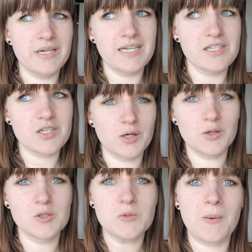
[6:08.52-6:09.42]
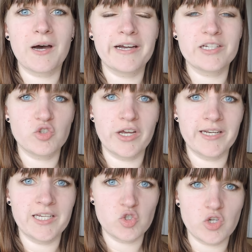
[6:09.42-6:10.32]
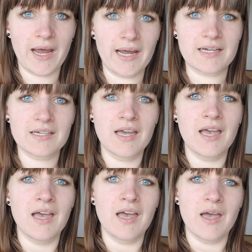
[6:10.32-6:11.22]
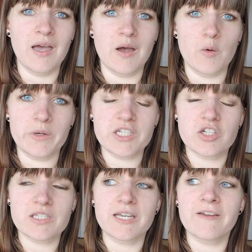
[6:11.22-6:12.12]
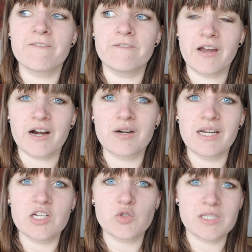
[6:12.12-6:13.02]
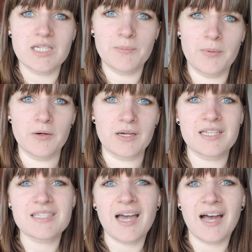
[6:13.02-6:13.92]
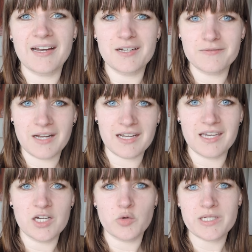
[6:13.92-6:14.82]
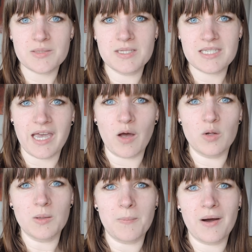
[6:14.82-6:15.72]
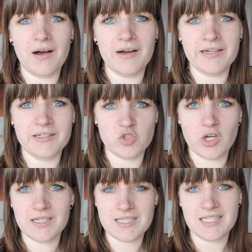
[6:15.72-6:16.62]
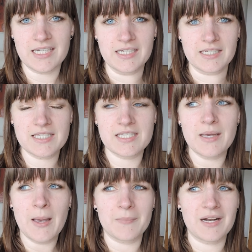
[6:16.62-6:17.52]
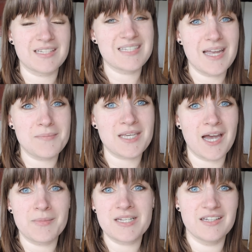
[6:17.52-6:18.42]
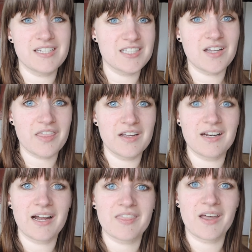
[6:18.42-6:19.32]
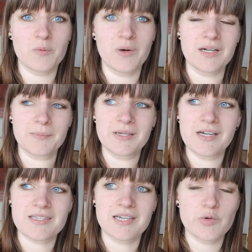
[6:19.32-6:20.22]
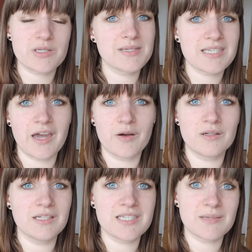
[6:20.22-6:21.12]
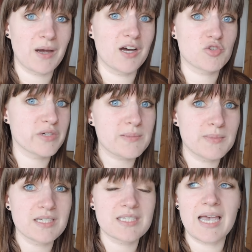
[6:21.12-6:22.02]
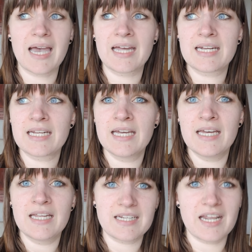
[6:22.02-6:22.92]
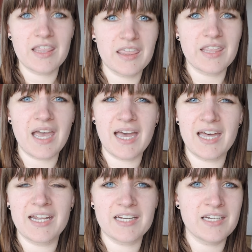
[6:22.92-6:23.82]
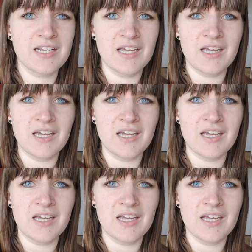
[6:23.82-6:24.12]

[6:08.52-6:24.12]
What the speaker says: Three Souls by Janie Chang, which is a very interesting book. It's kind of like A Christmas Carol by Charles Dickens, but at the same time, it's nothing like that one, because A Christmas Carol is about Christmas and death and